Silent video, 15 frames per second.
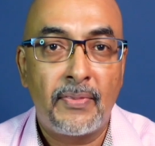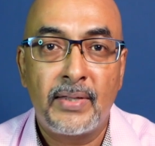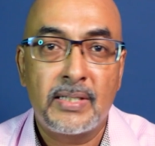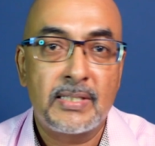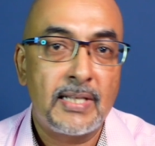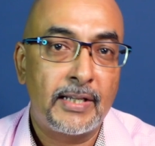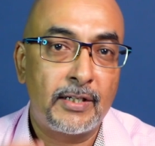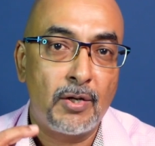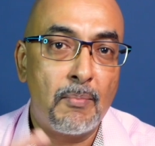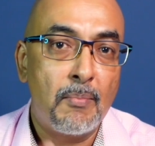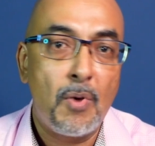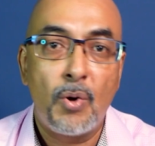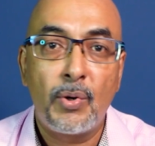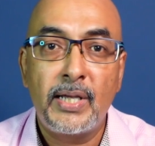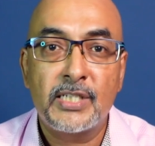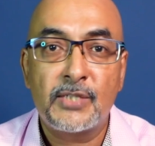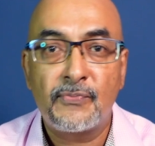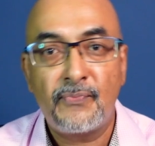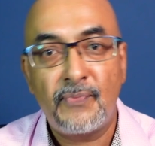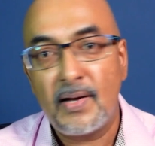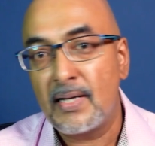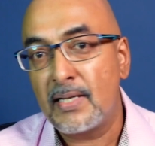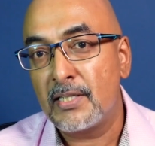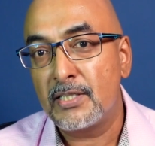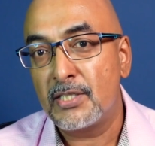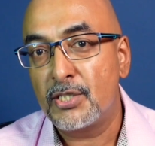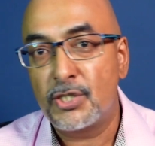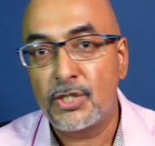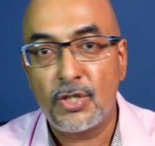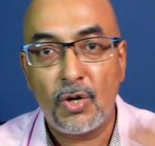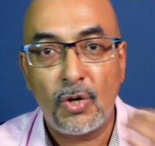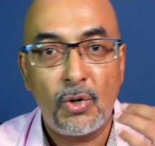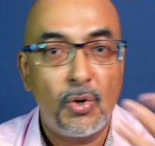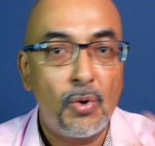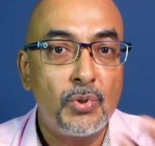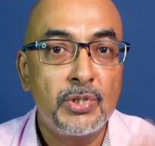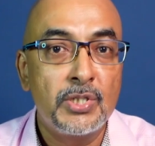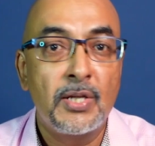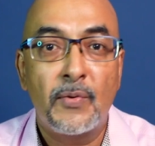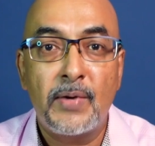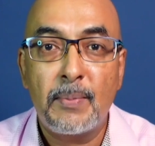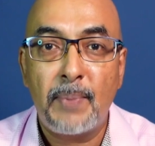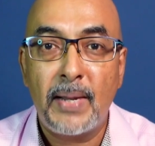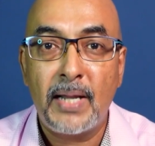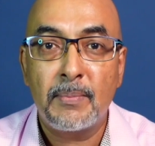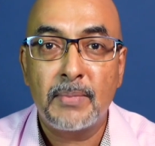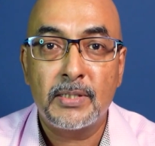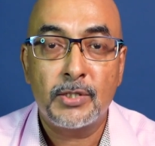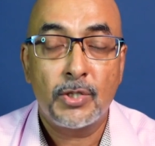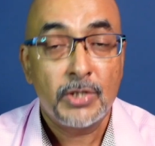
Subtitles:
Things like your mortgage funds, your loan repayments,